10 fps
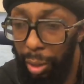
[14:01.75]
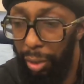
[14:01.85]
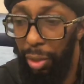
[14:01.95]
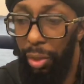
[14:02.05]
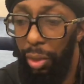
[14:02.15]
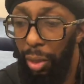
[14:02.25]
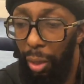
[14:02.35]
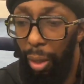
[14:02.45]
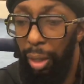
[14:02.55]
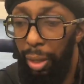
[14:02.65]
This is
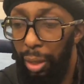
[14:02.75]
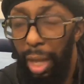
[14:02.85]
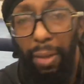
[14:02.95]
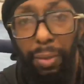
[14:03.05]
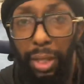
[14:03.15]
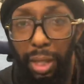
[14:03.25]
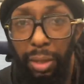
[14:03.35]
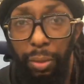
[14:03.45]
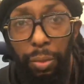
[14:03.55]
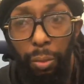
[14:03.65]

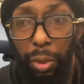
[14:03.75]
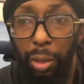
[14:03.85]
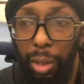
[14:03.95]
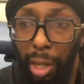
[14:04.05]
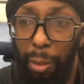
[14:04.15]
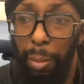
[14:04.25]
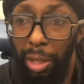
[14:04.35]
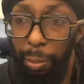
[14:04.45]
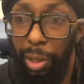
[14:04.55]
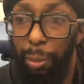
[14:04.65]
life-changing for real. There are
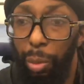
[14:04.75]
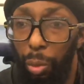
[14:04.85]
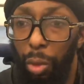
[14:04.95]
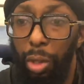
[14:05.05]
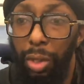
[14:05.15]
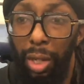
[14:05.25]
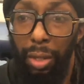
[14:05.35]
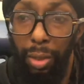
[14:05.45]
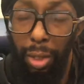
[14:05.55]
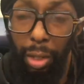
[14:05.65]
many people who are
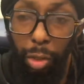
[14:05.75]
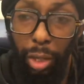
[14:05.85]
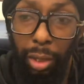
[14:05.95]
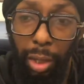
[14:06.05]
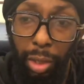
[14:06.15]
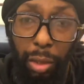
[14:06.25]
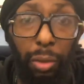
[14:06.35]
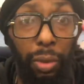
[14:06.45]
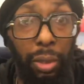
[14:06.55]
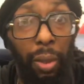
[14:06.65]
they're gonna train their
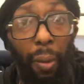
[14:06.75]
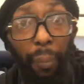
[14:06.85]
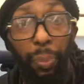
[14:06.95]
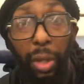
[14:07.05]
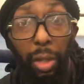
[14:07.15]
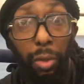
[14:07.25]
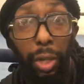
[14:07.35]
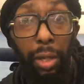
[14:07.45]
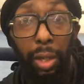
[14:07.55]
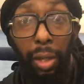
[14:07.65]
children, they're gonna
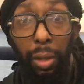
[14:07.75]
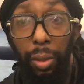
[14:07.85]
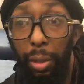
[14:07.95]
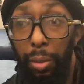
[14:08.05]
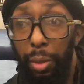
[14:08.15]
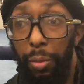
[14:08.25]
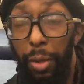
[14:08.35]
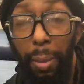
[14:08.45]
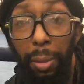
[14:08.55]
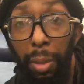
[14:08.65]
train their
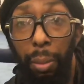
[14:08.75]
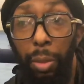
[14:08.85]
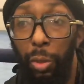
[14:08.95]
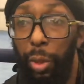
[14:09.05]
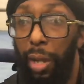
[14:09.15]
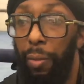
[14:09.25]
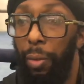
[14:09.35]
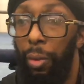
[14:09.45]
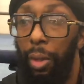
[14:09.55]
family members, whatever.